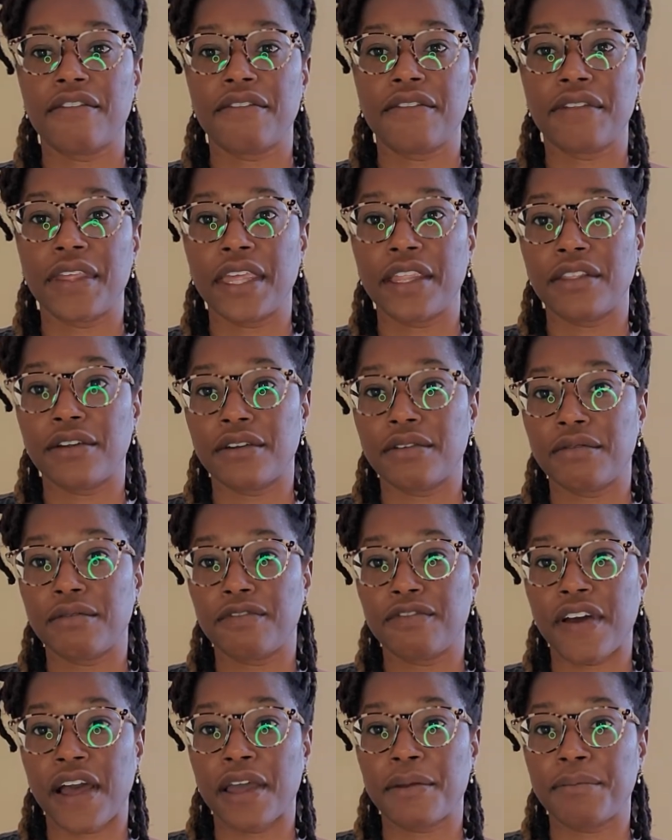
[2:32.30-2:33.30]
either
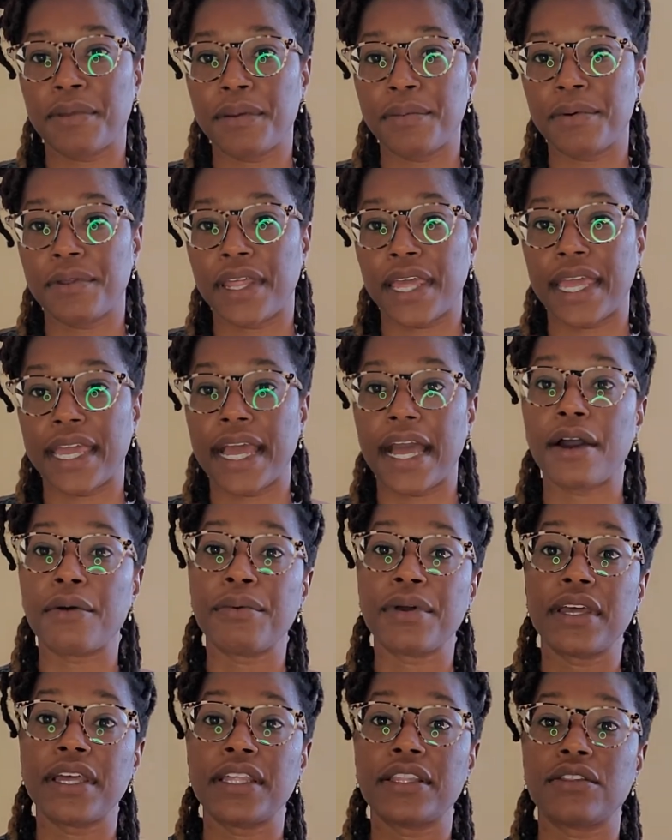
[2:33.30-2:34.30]
find people to hang out
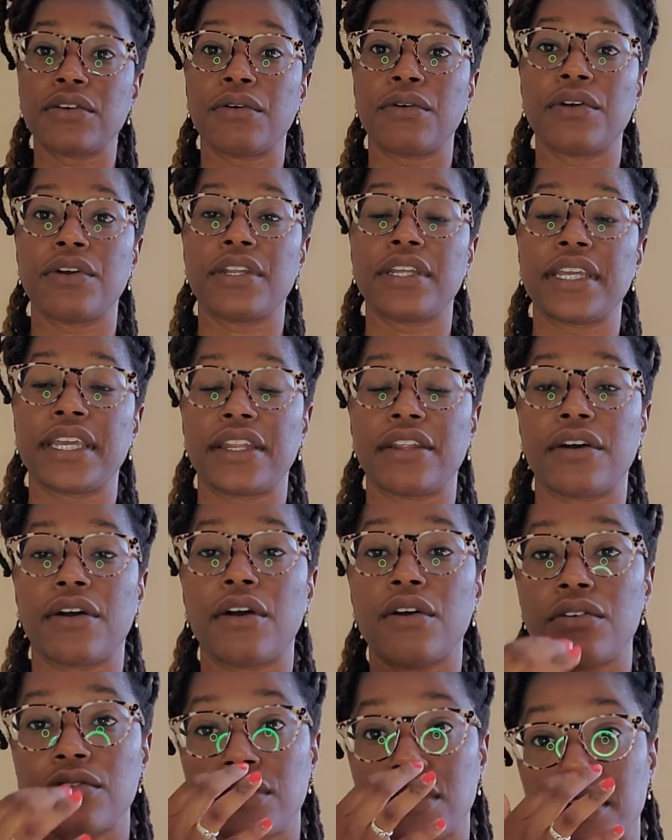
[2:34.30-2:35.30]
with or to get a
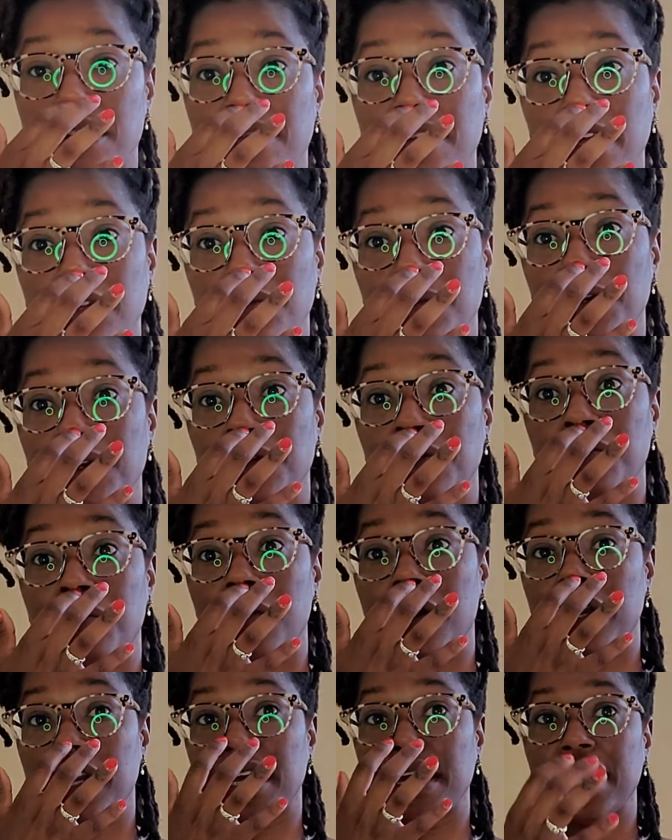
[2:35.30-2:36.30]
host if that's what you're
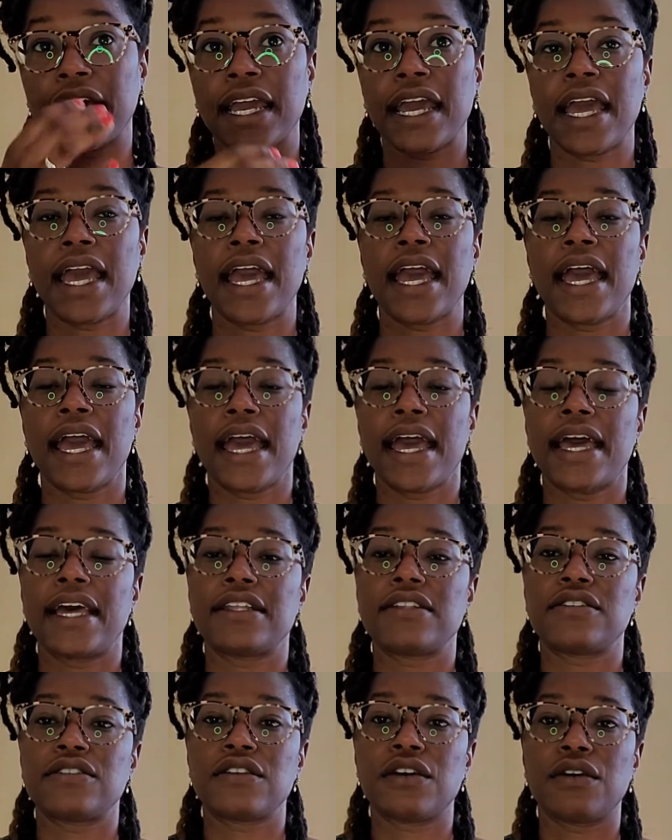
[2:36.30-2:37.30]
wanting.
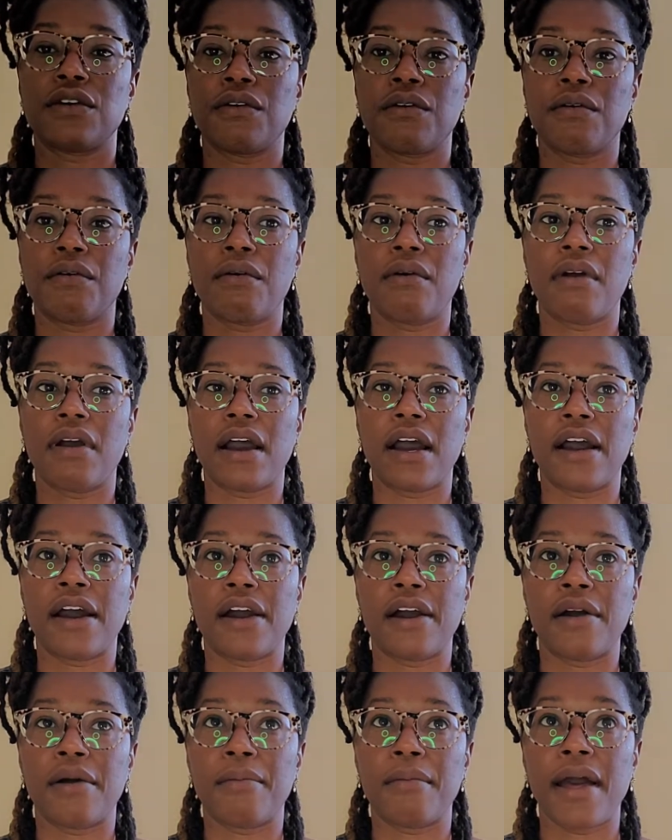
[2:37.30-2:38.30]
And so
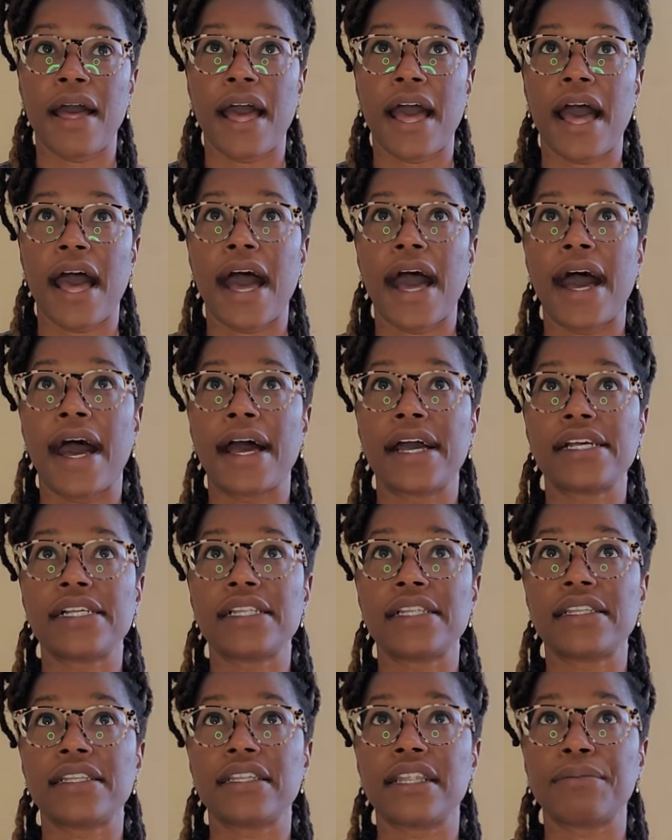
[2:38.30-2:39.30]
I
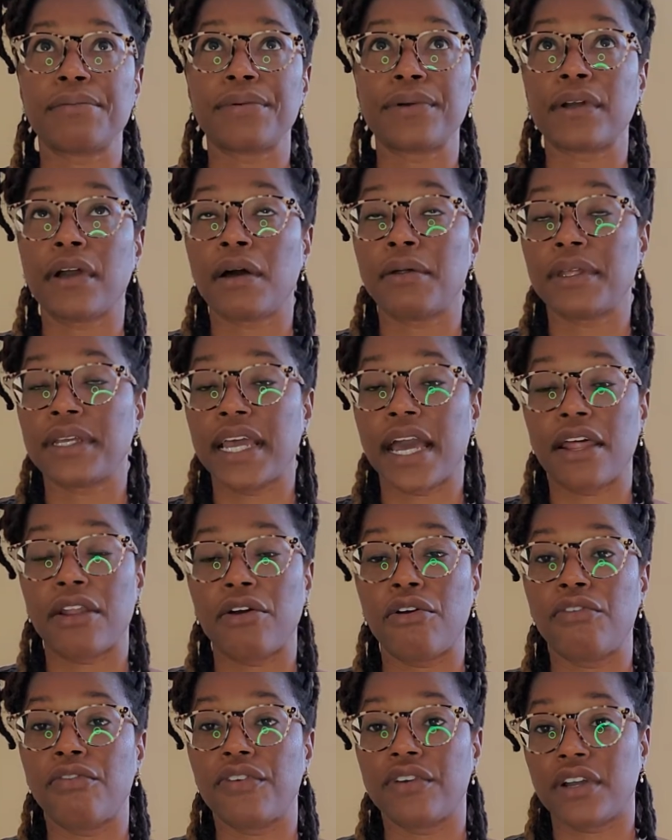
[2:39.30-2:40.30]
probably got
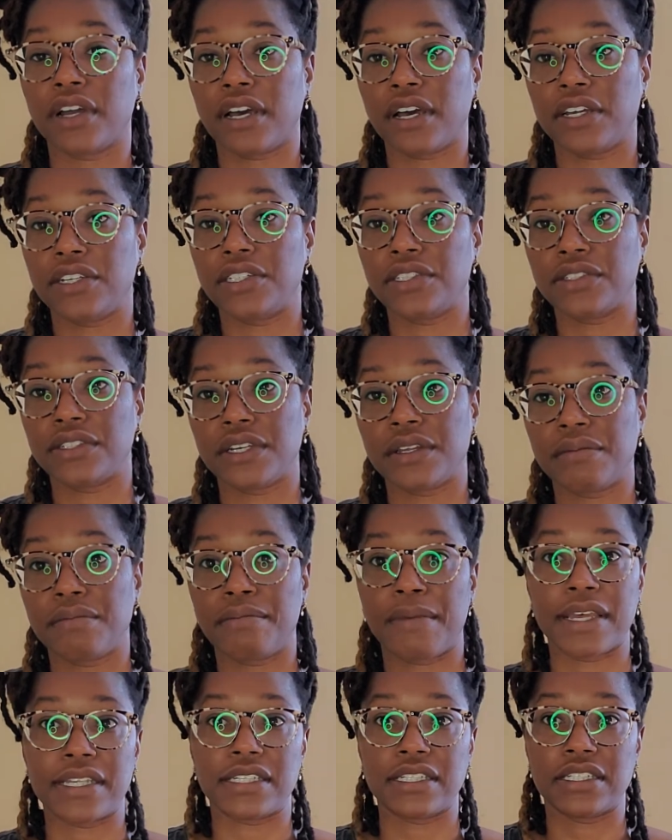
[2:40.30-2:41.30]
over 100
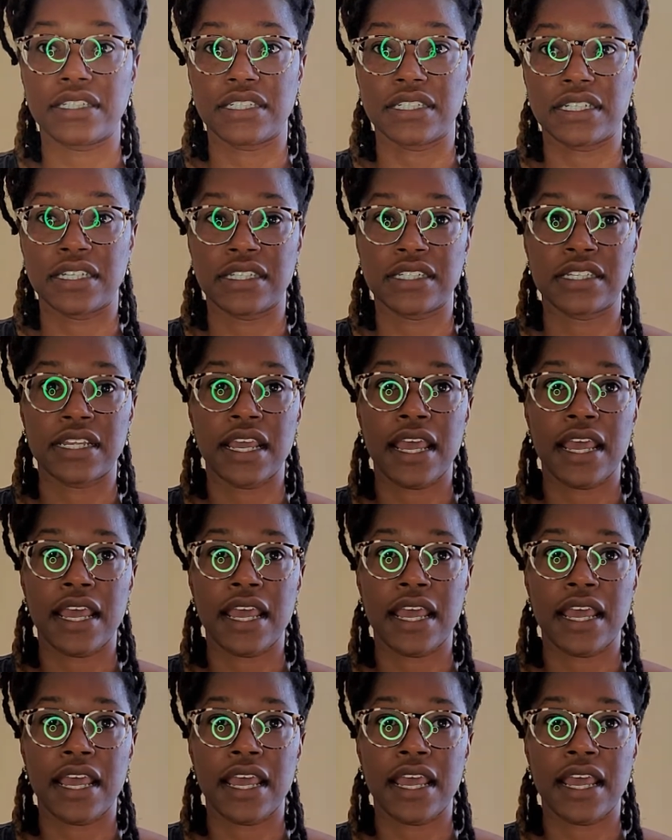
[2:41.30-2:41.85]
messages.